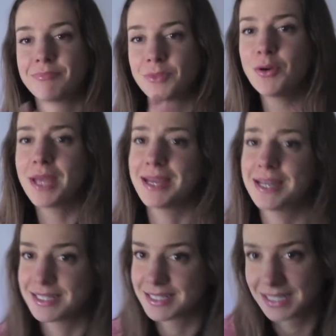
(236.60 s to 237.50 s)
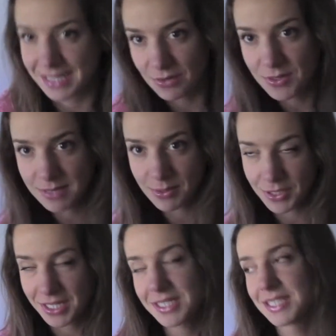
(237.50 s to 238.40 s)
Okay guys, that was about
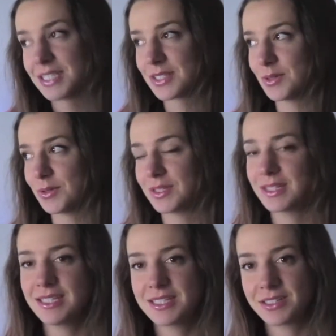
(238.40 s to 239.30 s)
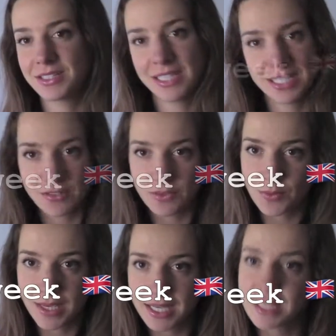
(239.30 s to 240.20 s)
it. So these are the days of the
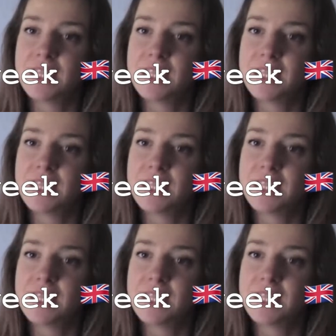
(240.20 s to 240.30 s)
week.